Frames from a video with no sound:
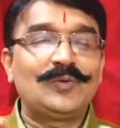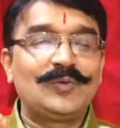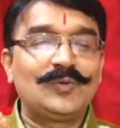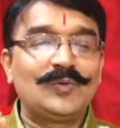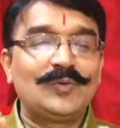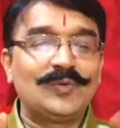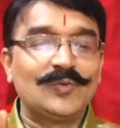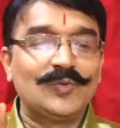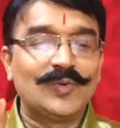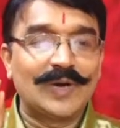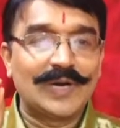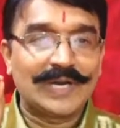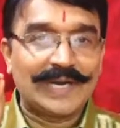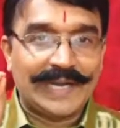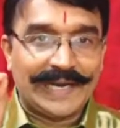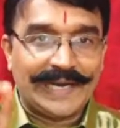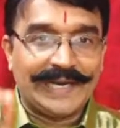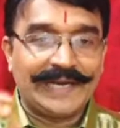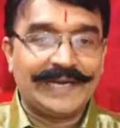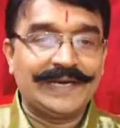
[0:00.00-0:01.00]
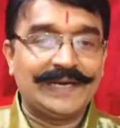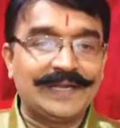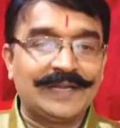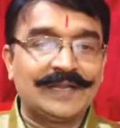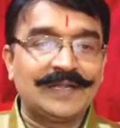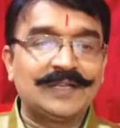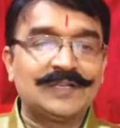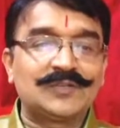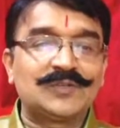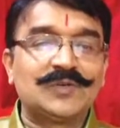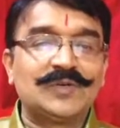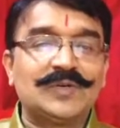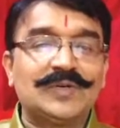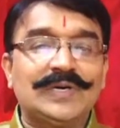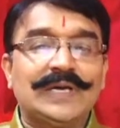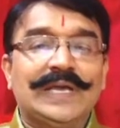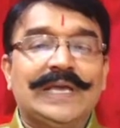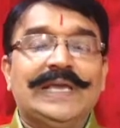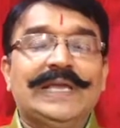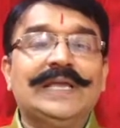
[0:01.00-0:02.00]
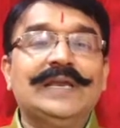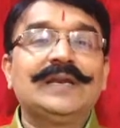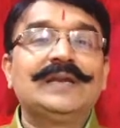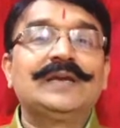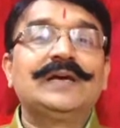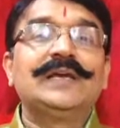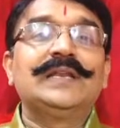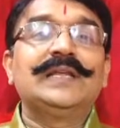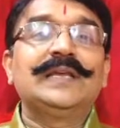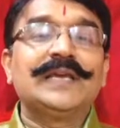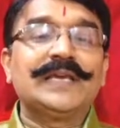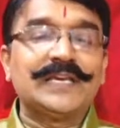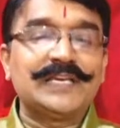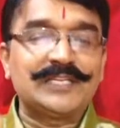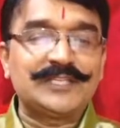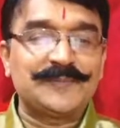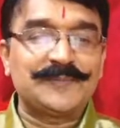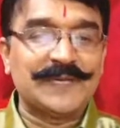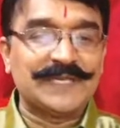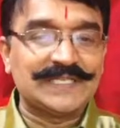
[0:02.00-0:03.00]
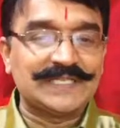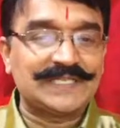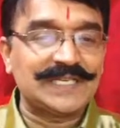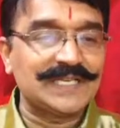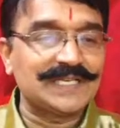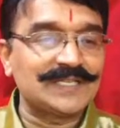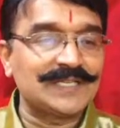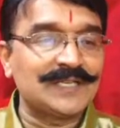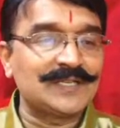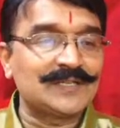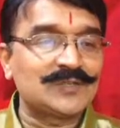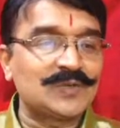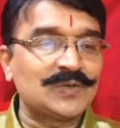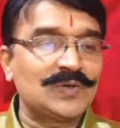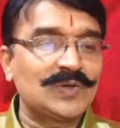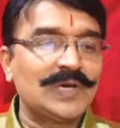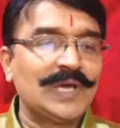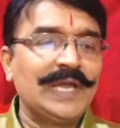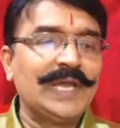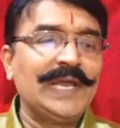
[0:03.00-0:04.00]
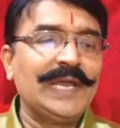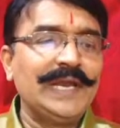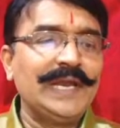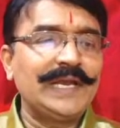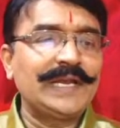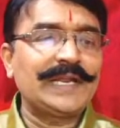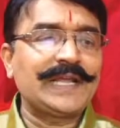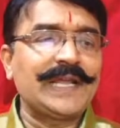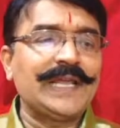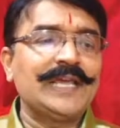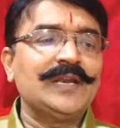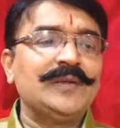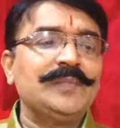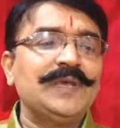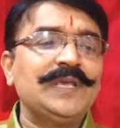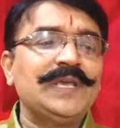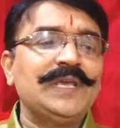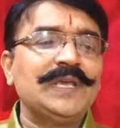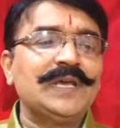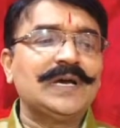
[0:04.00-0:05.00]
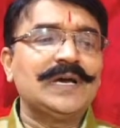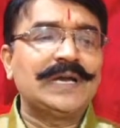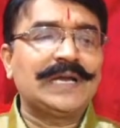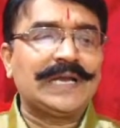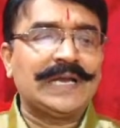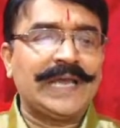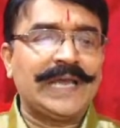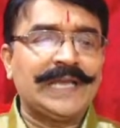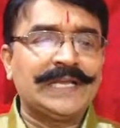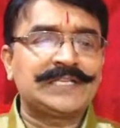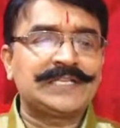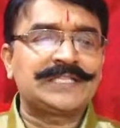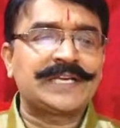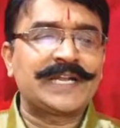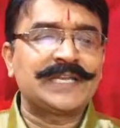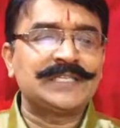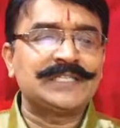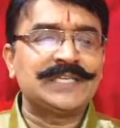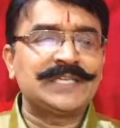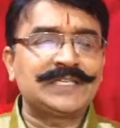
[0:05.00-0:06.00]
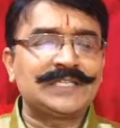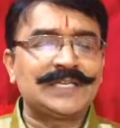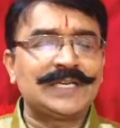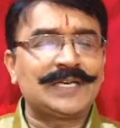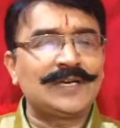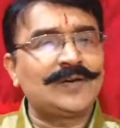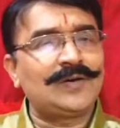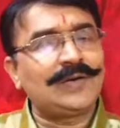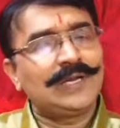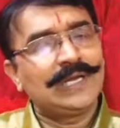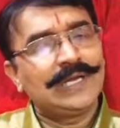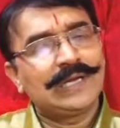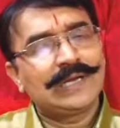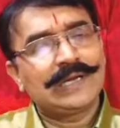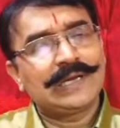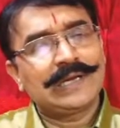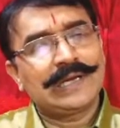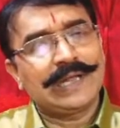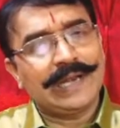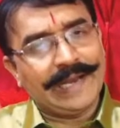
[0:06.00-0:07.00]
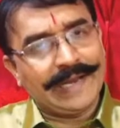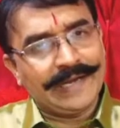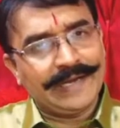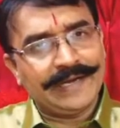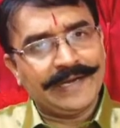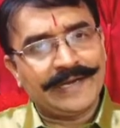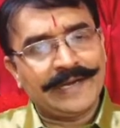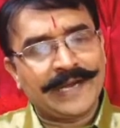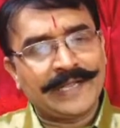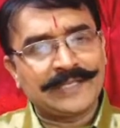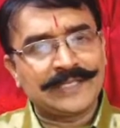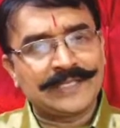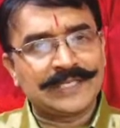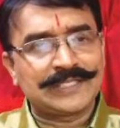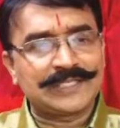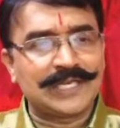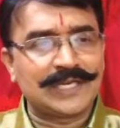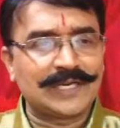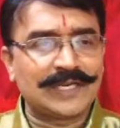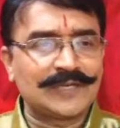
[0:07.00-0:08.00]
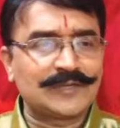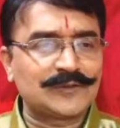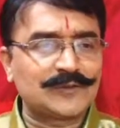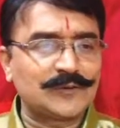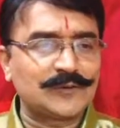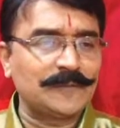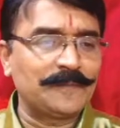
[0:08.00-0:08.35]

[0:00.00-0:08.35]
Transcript: to a creditor also, incurring expenses also. It can be a cash transaction or credit transaction also.